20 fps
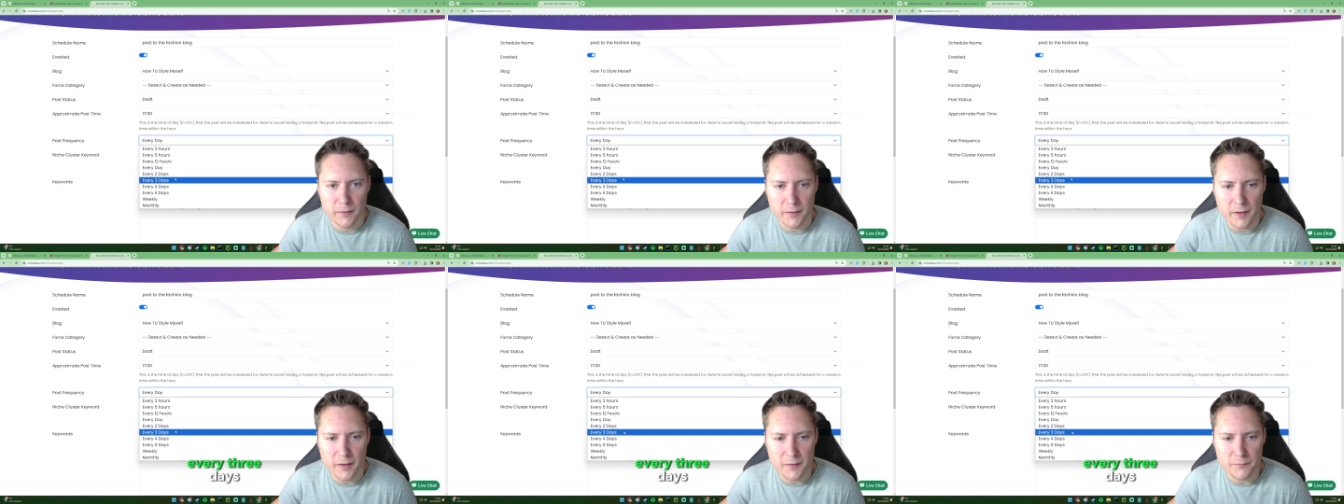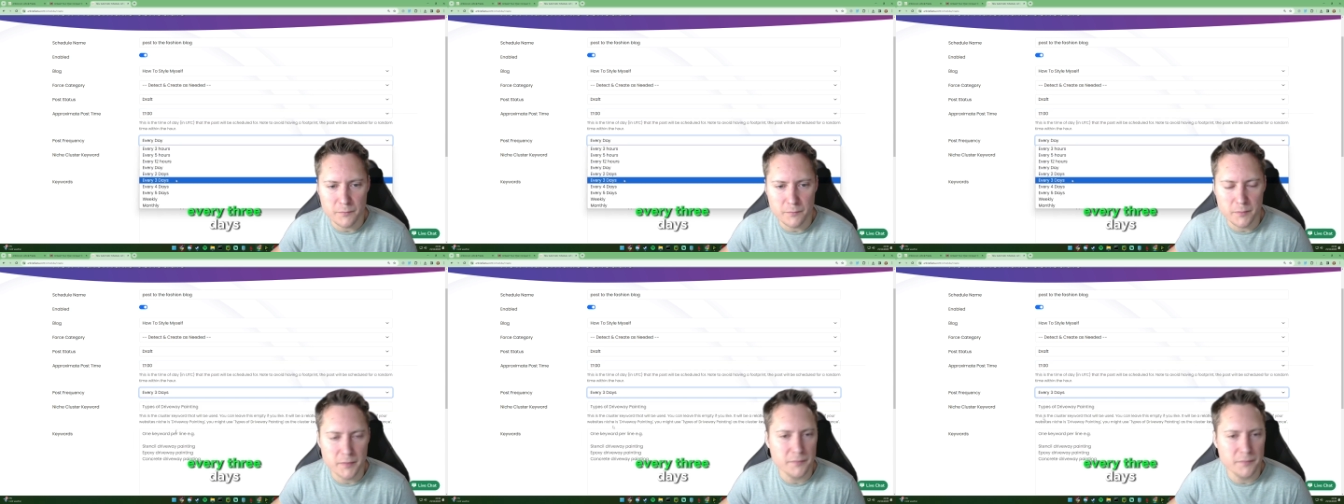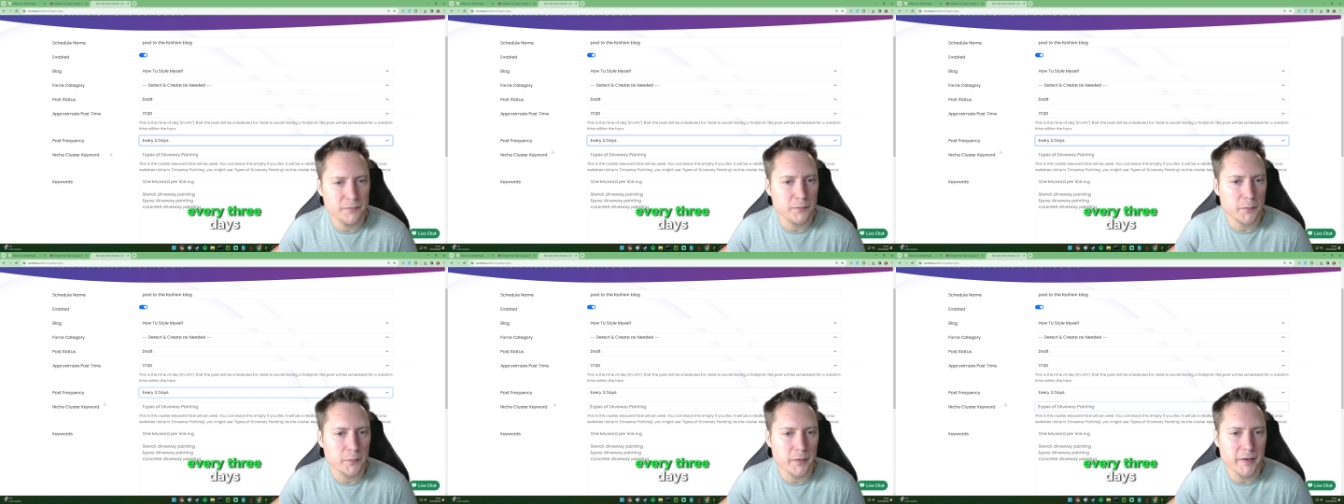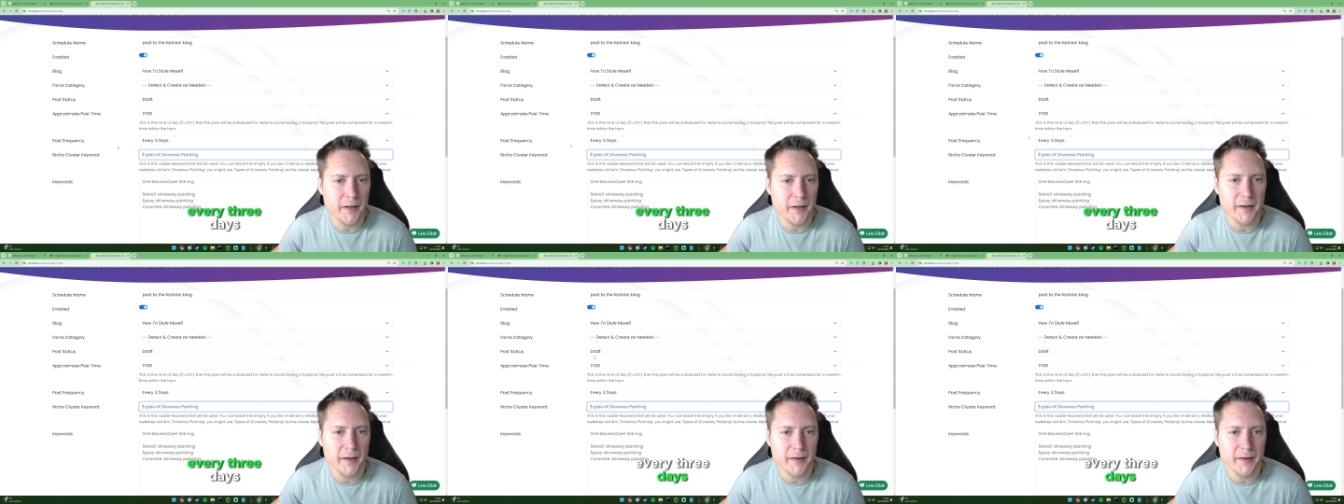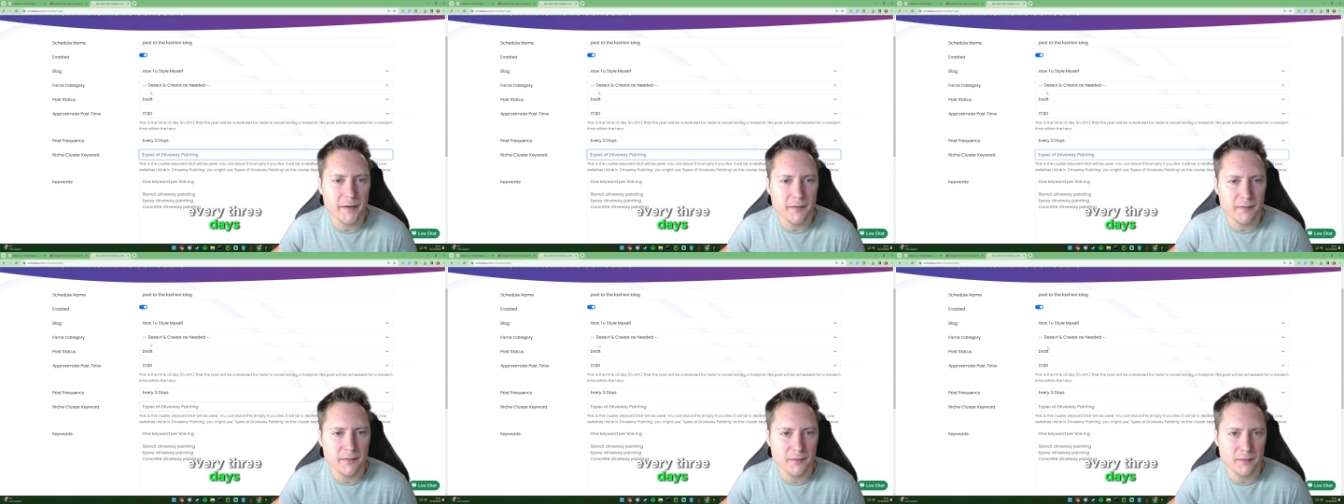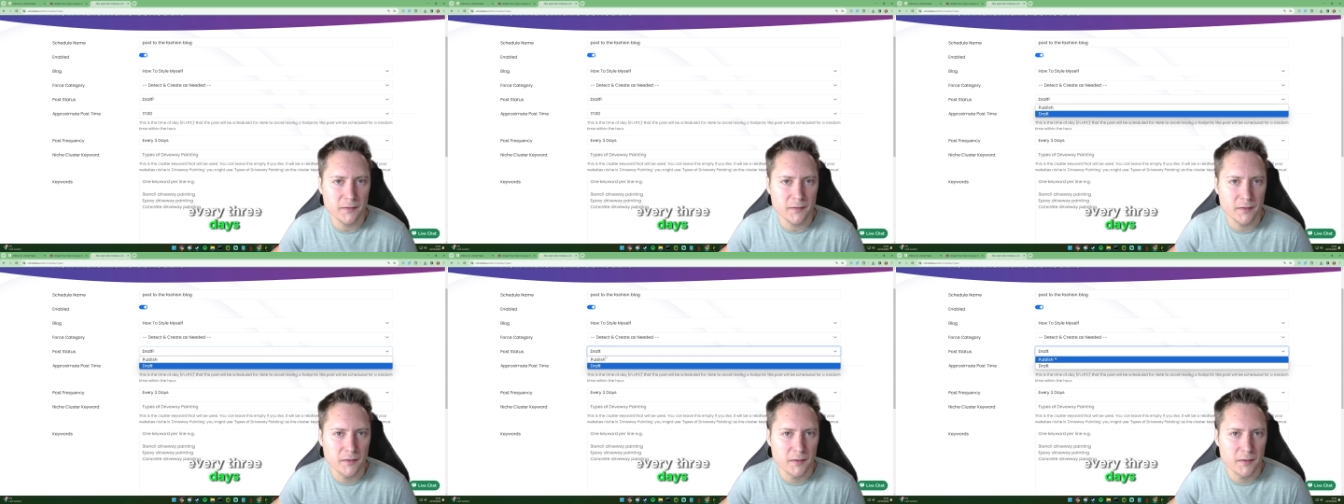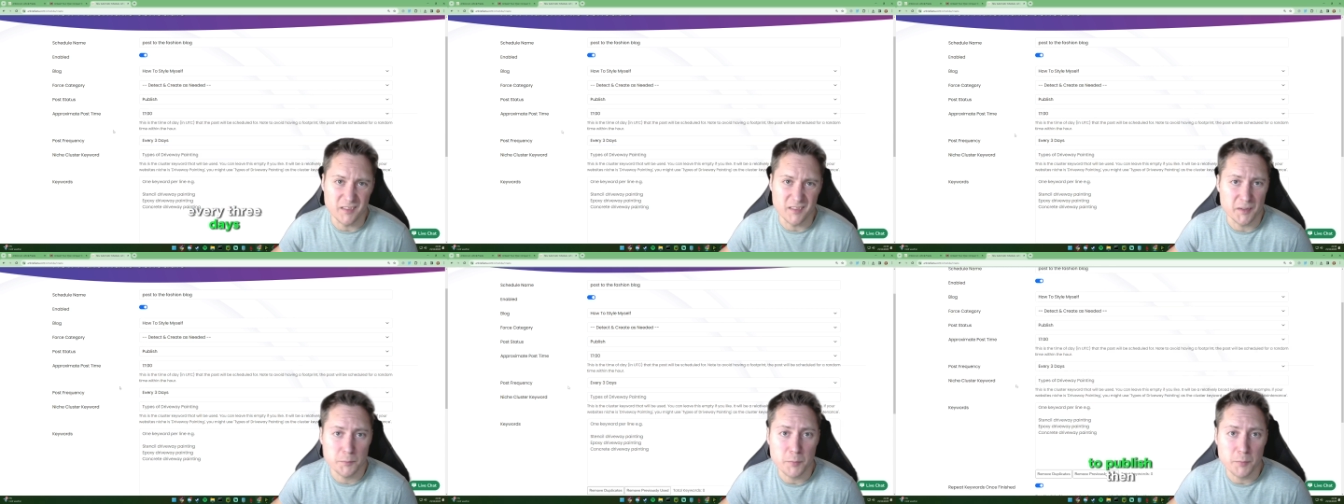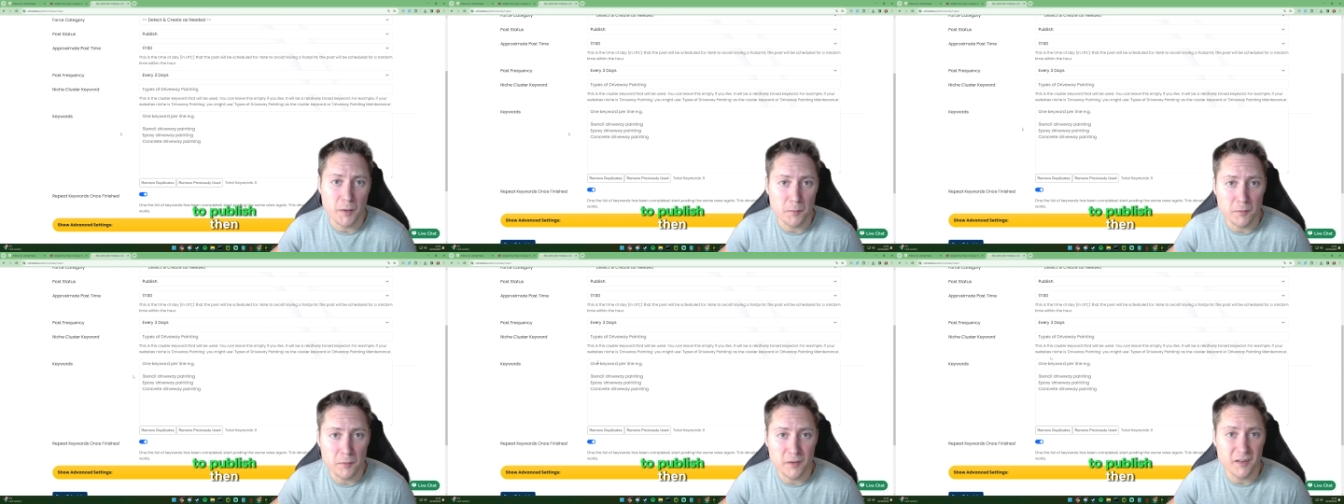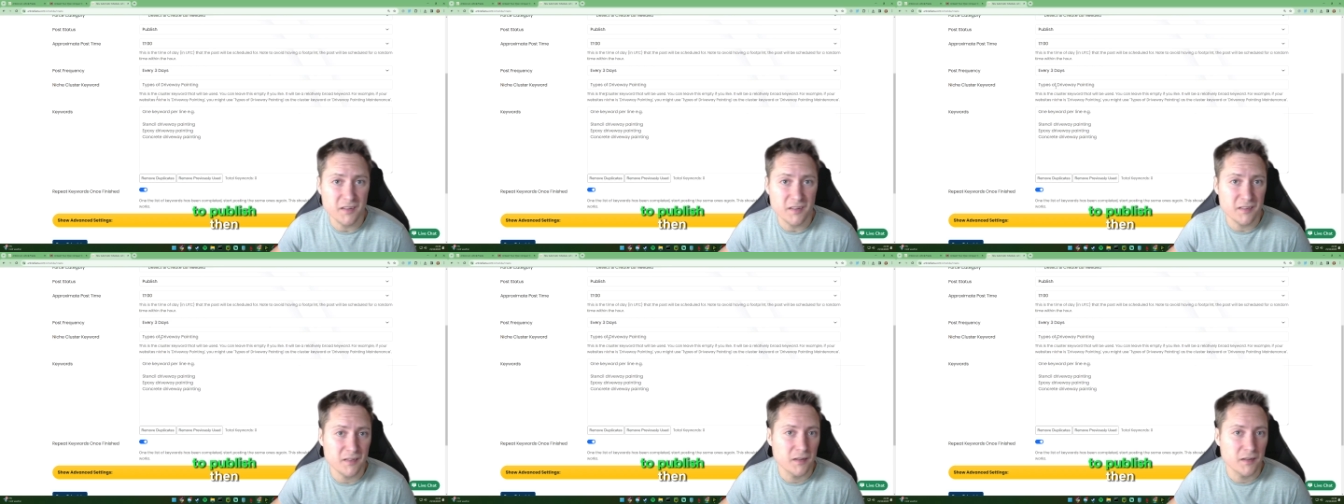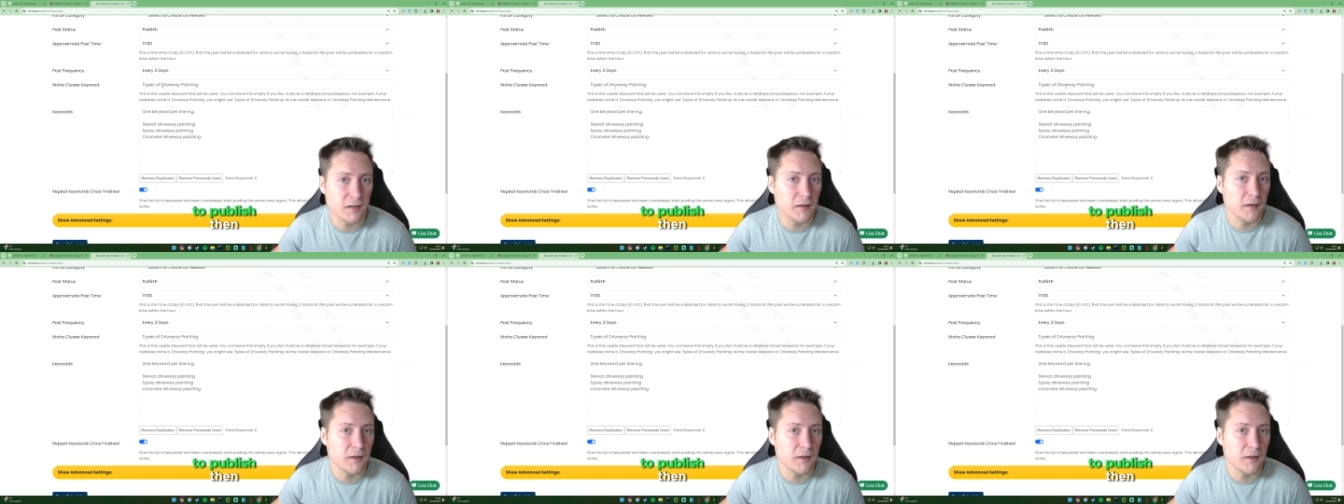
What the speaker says: every 3 days to publish.